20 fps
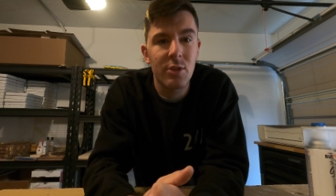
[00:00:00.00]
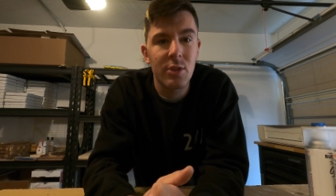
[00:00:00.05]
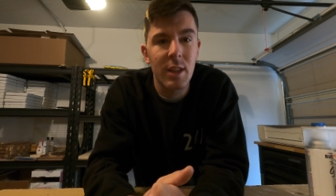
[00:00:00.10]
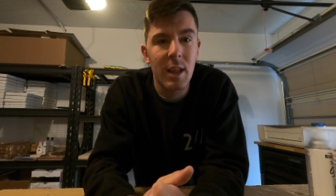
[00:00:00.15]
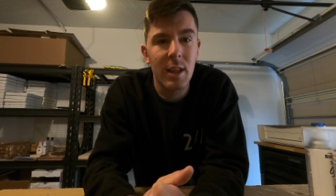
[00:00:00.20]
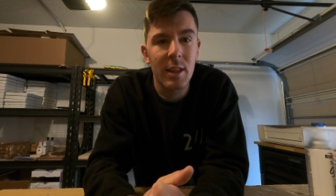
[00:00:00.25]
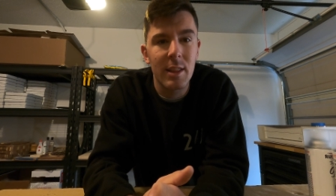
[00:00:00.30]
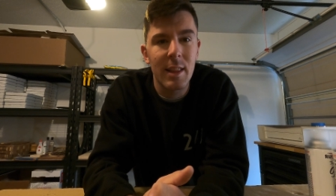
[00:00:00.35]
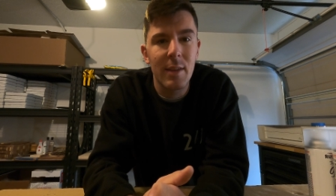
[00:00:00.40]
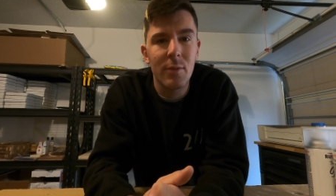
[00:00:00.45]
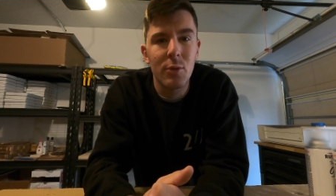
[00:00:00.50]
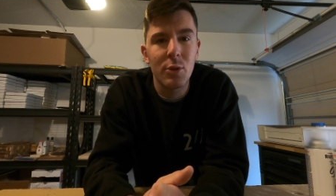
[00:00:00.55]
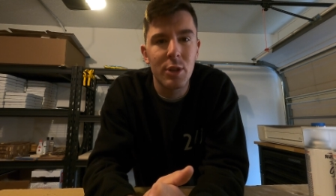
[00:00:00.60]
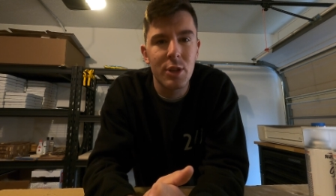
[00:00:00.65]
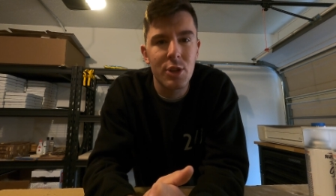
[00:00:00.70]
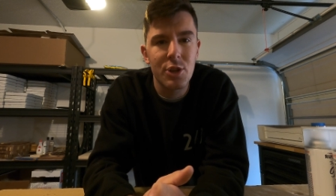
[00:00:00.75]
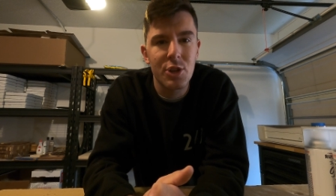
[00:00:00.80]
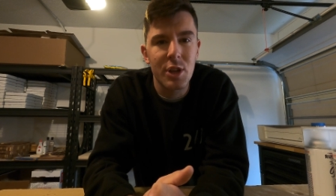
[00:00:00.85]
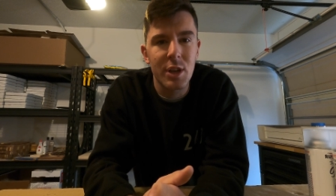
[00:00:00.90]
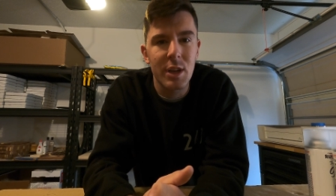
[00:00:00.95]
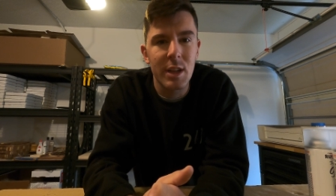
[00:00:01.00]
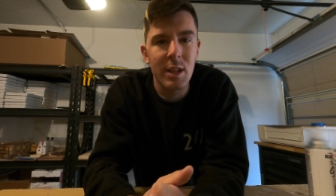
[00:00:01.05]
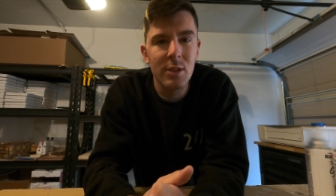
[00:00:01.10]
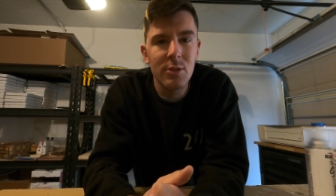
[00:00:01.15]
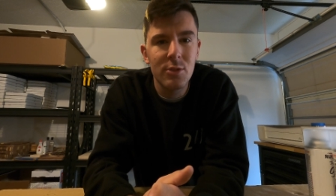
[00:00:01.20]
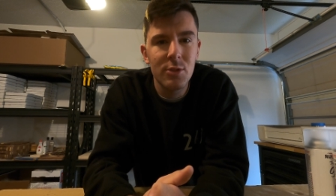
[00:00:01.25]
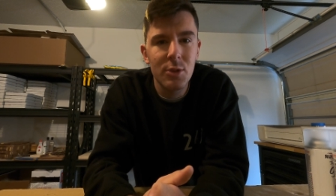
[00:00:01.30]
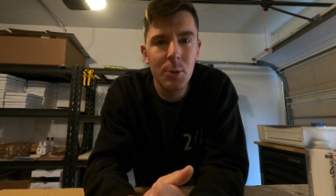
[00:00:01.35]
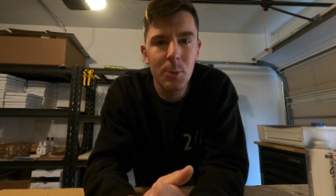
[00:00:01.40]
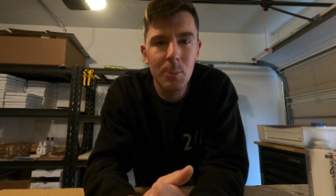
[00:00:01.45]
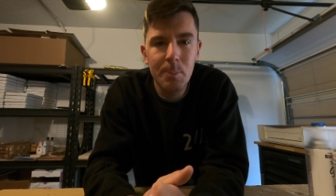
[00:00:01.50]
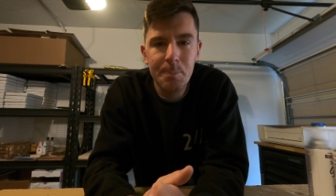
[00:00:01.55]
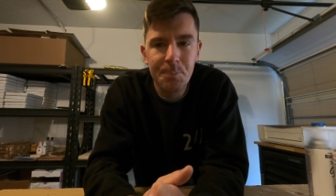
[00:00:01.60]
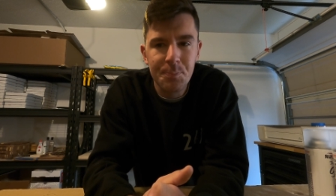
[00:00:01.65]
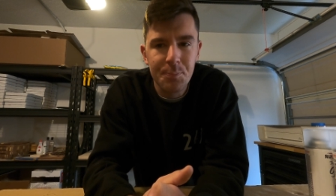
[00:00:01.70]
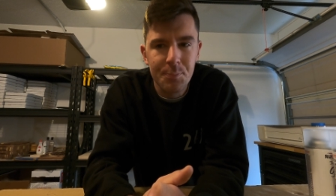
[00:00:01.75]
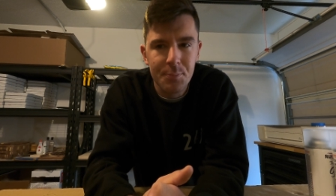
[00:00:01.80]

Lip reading: to that level that she needs to.